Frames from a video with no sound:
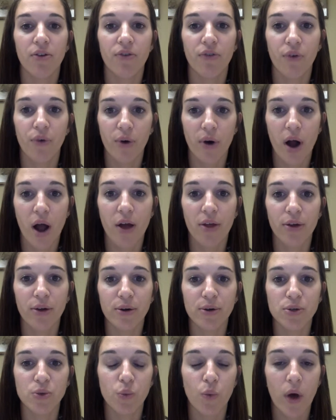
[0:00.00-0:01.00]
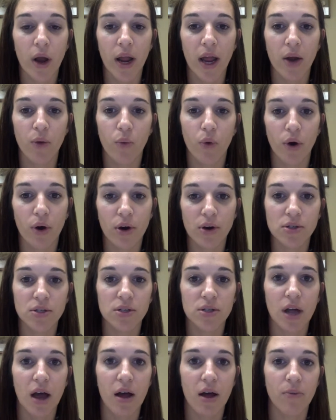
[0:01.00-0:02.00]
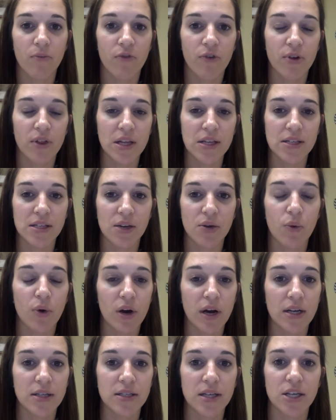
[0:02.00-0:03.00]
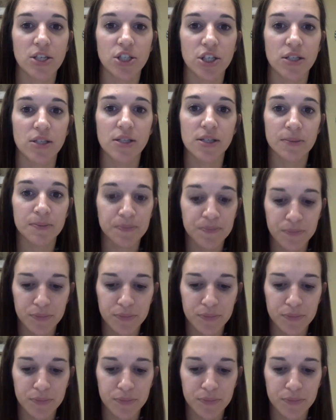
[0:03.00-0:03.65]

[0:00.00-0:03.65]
for others what had worked for these organizations.